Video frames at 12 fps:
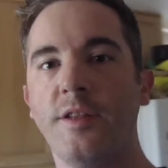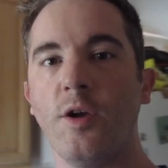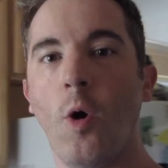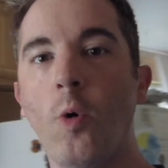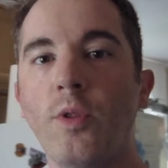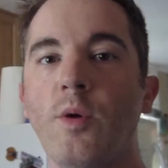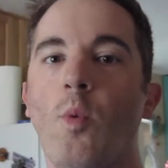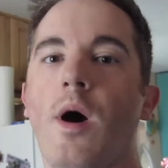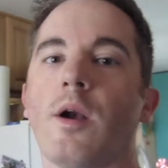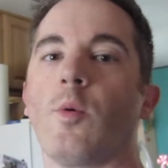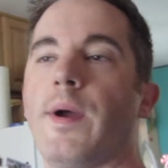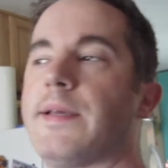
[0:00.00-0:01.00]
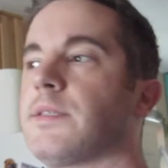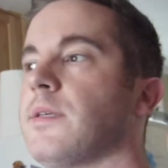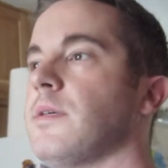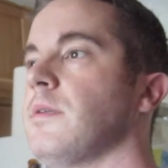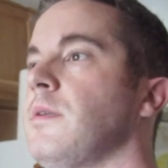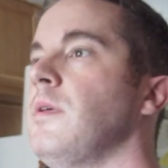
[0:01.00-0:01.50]
the only water
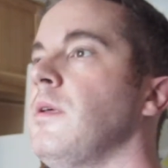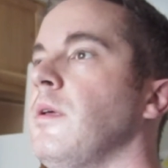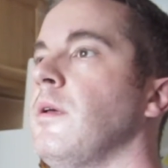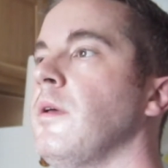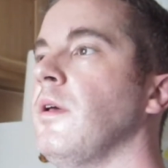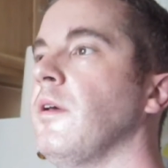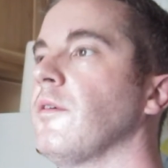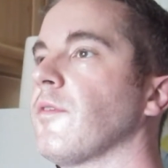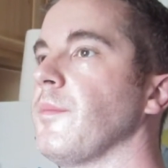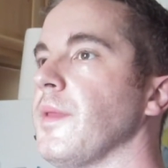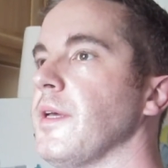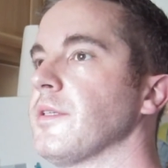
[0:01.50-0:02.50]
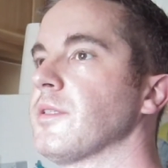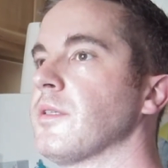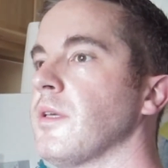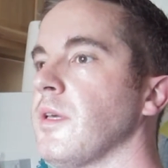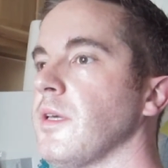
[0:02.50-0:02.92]
wasted from this